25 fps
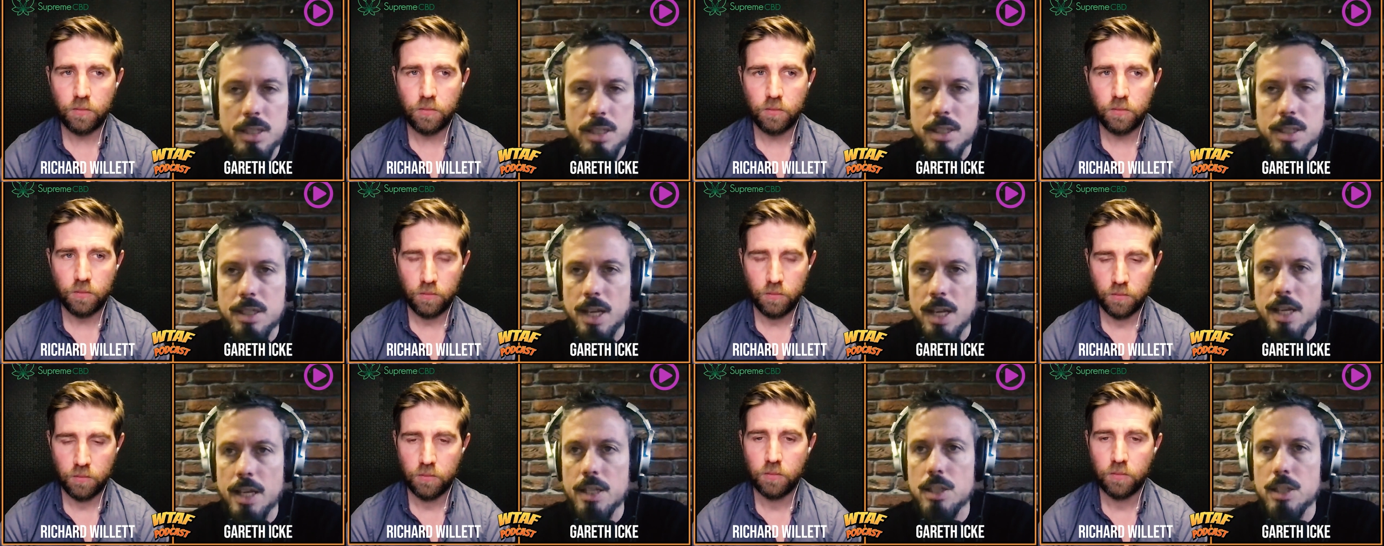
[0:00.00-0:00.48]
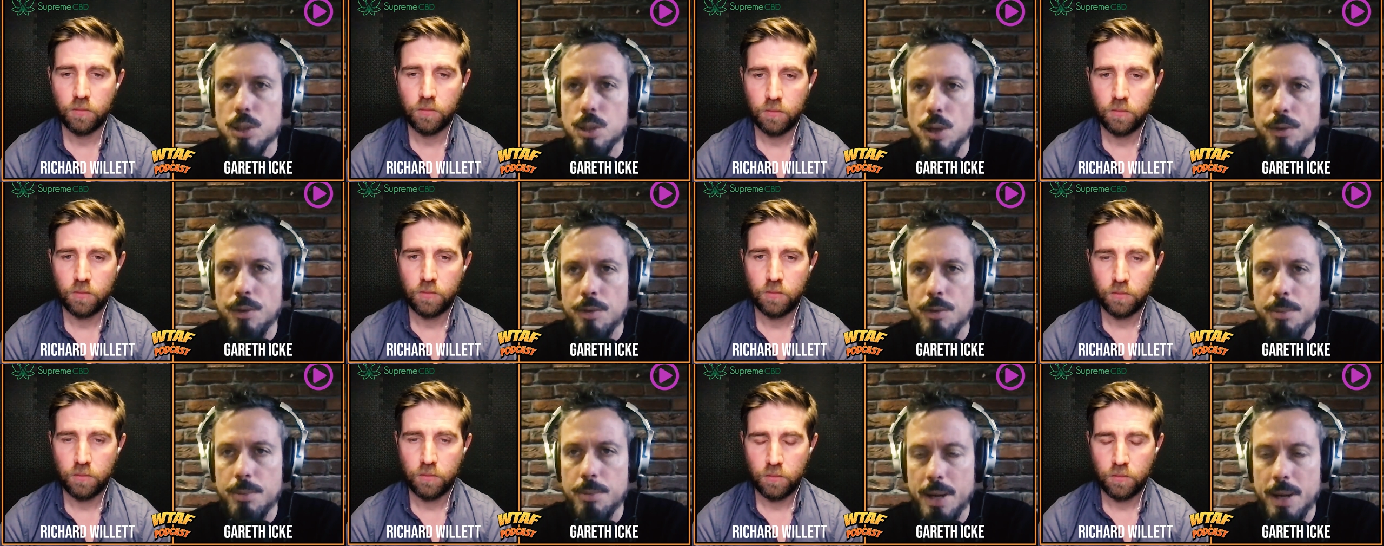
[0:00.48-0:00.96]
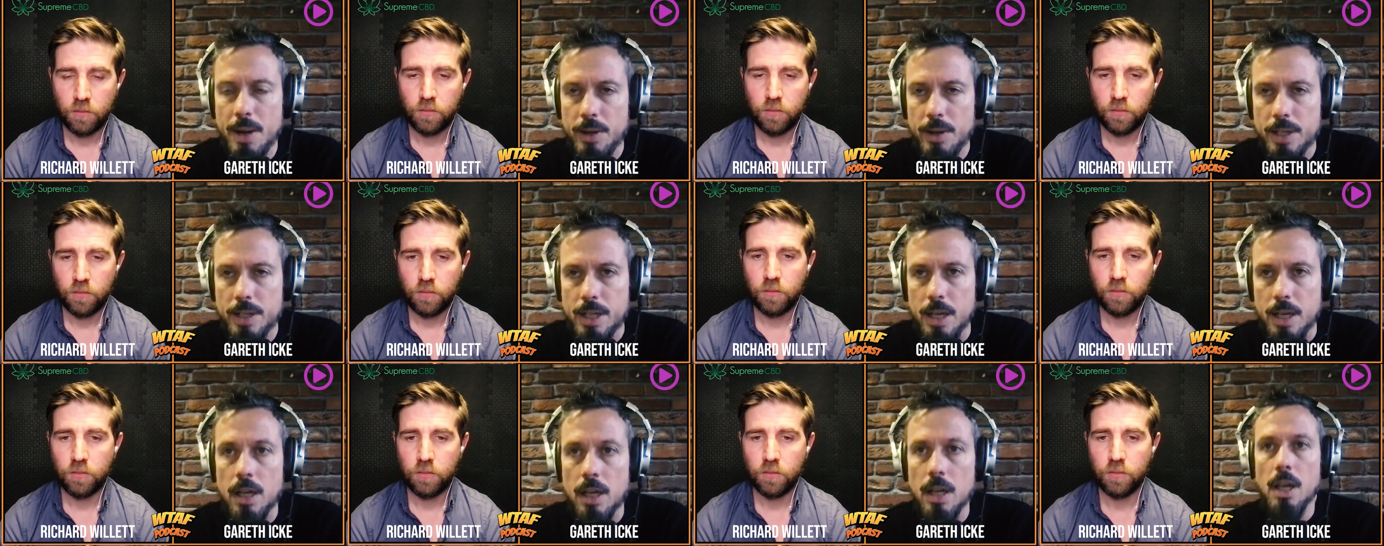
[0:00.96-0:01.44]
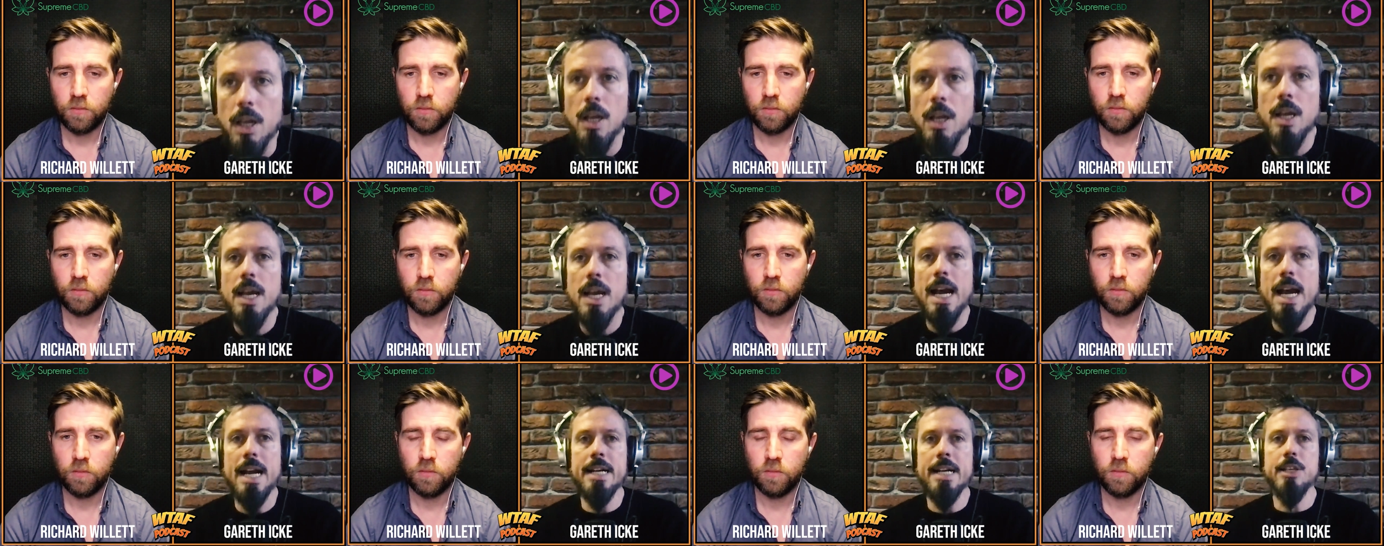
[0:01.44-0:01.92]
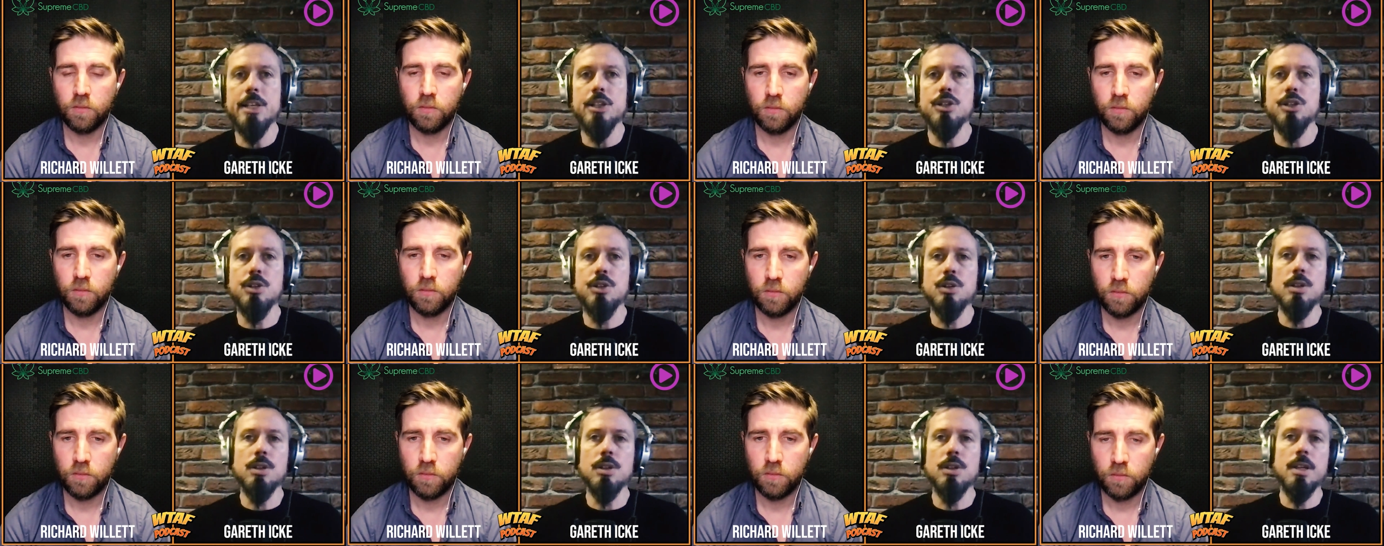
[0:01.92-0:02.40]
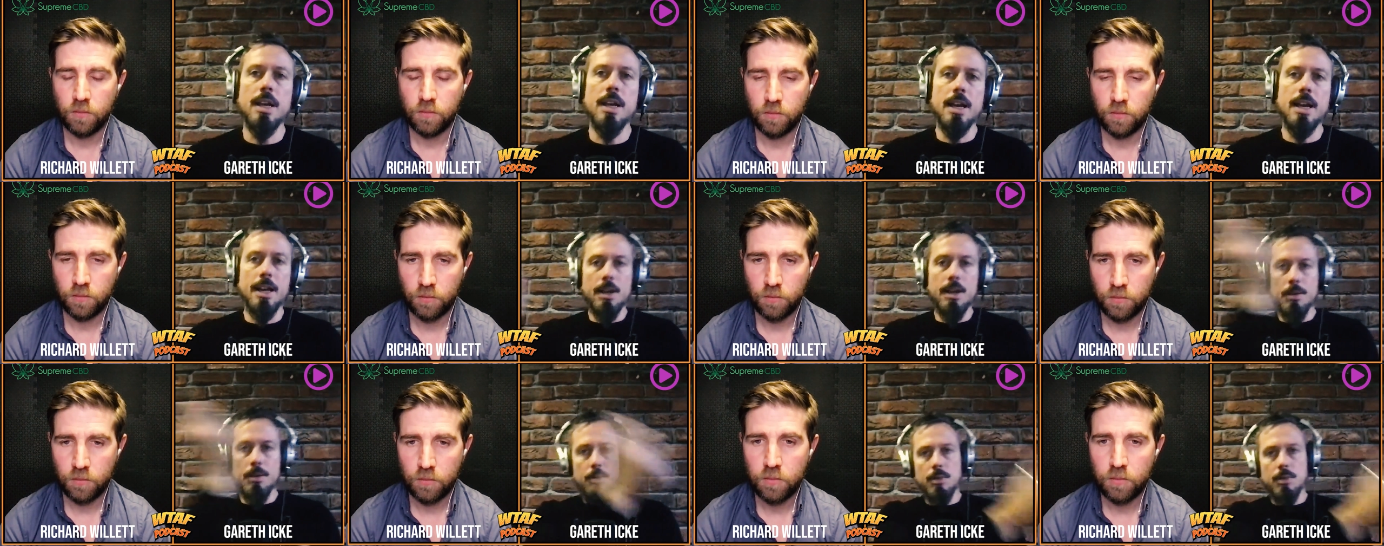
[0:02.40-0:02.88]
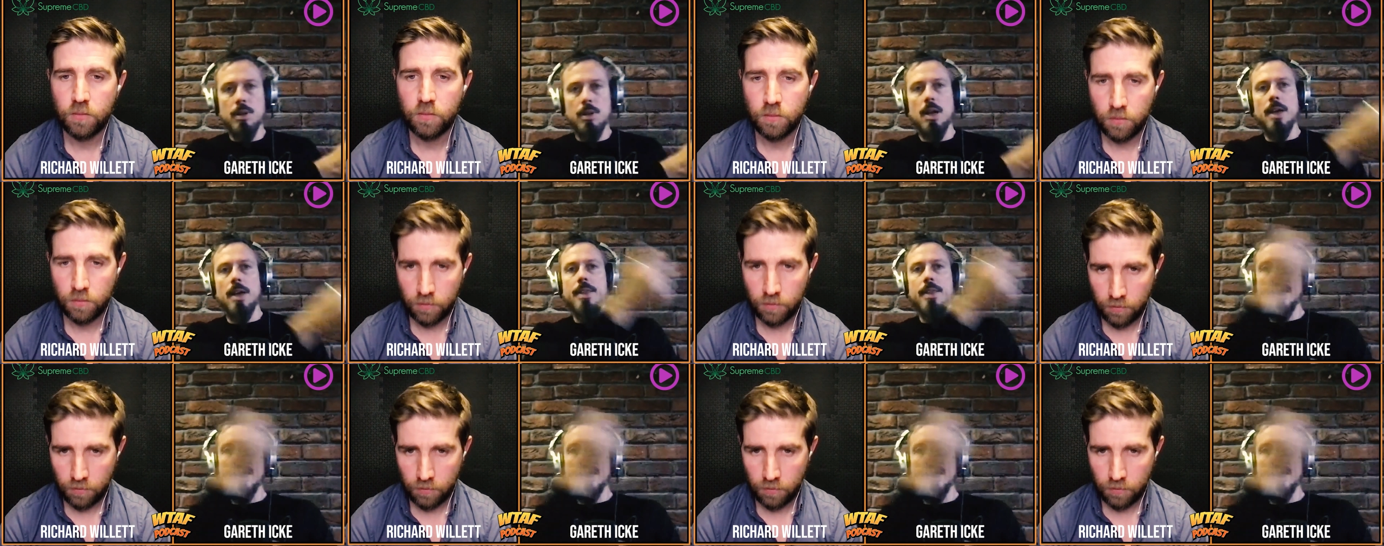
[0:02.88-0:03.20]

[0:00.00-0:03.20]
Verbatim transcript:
Speaker 1: States of America, and he stood there like